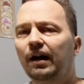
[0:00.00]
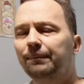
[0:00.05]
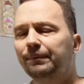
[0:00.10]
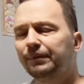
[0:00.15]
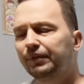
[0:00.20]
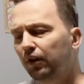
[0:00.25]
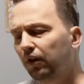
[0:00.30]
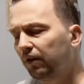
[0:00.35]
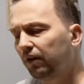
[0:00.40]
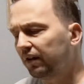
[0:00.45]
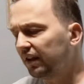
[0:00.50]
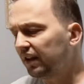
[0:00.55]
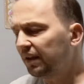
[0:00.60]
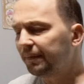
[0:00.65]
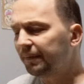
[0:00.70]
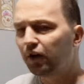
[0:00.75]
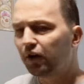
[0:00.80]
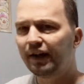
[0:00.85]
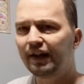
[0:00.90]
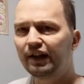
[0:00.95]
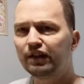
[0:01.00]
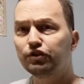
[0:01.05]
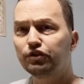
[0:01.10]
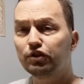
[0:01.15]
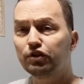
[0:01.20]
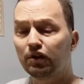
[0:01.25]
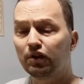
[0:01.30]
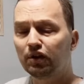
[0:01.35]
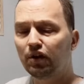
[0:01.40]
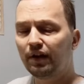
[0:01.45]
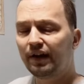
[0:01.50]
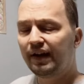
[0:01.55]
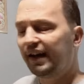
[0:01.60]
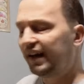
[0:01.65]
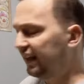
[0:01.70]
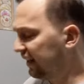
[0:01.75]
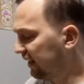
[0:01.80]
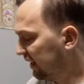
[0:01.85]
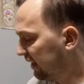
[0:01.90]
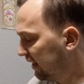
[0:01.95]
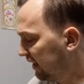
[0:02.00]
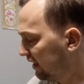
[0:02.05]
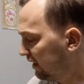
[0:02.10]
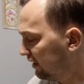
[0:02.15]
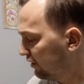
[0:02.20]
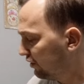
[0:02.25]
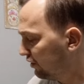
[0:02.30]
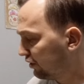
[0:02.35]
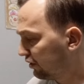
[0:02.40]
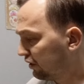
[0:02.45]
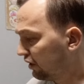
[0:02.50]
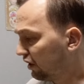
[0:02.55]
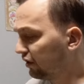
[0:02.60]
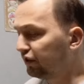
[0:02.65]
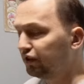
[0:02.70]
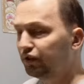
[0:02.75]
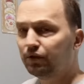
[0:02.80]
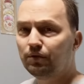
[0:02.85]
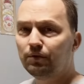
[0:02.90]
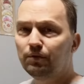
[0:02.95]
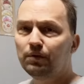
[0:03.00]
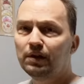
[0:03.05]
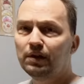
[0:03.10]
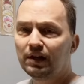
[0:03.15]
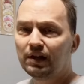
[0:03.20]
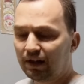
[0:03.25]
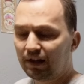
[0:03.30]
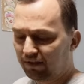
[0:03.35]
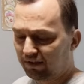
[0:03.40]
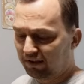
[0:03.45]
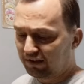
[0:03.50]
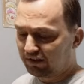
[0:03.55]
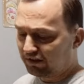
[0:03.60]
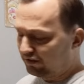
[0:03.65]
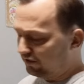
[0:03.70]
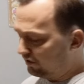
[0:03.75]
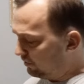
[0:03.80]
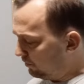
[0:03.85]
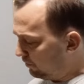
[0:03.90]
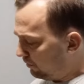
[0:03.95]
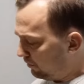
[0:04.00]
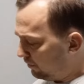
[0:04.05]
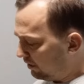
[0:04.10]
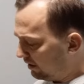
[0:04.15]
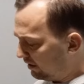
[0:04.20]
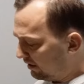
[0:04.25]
So let me go ahead and show you this new